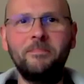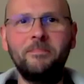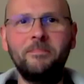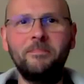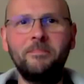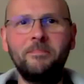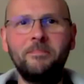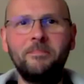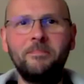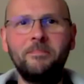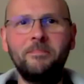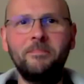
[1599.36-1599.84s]

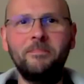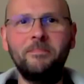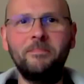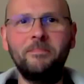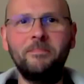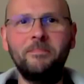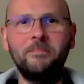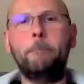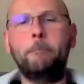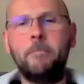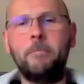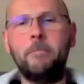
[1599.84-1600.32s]
Yeah.
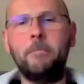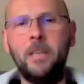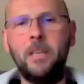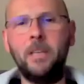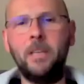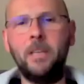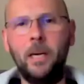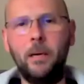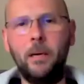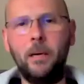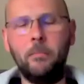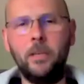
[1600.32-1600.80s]

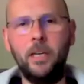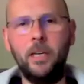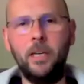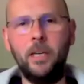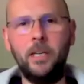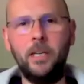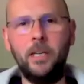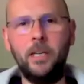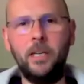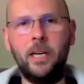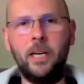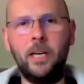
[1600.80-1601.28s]
It has
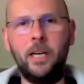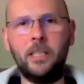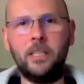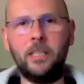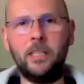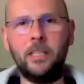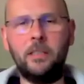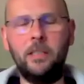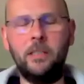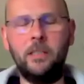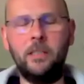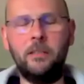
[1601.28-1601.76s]
to be
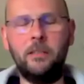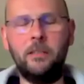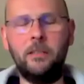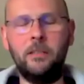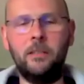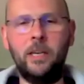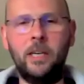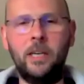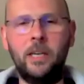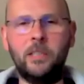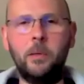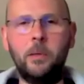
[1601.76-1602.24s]
polled at
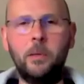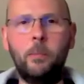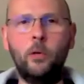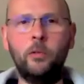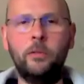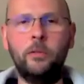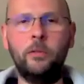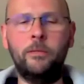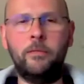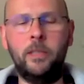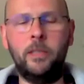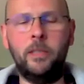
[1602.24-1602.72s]
50 hertz.
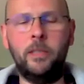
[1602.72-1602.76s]
Yeah.